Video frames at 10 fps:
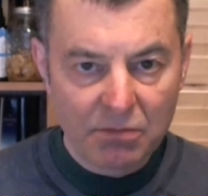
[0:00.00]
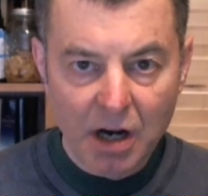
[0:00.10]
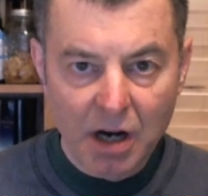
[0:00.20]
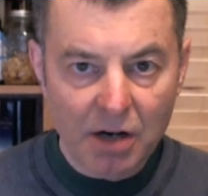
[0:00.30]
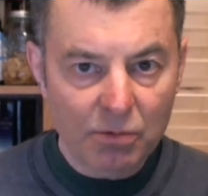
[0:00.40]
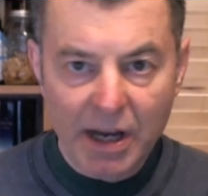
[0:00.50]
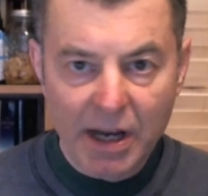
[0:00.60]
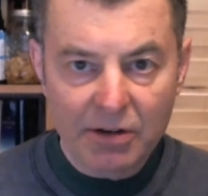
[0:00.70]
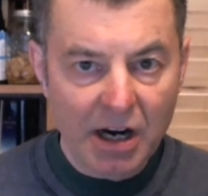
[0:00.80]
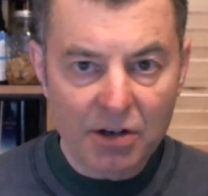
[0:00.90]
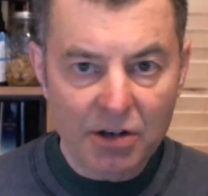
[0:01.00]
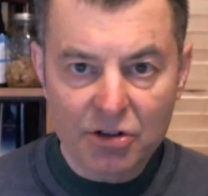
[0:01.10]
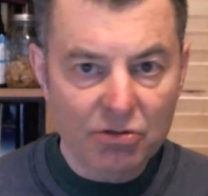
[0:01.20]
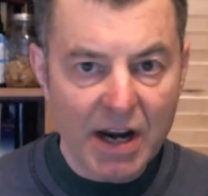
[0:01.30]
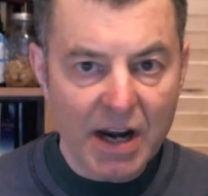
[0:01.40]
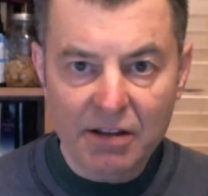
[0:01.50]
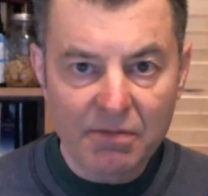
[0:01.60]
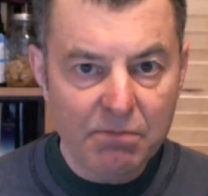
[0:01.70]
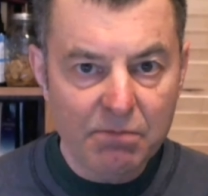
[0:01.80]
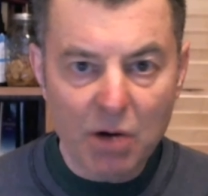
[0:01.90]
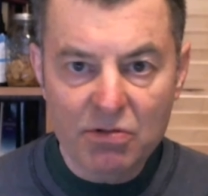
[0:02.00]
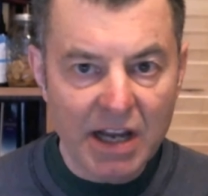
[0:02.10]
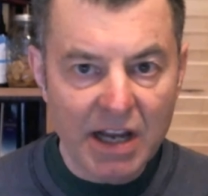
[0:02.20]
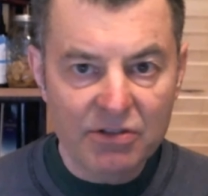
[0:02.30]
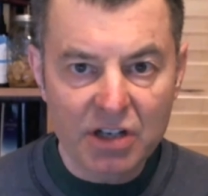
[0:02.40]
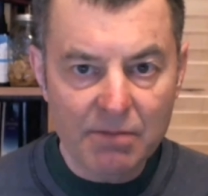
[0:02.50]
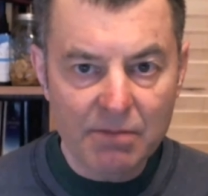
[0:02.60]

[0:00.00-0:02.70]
Heart rate, heart strength, bone density,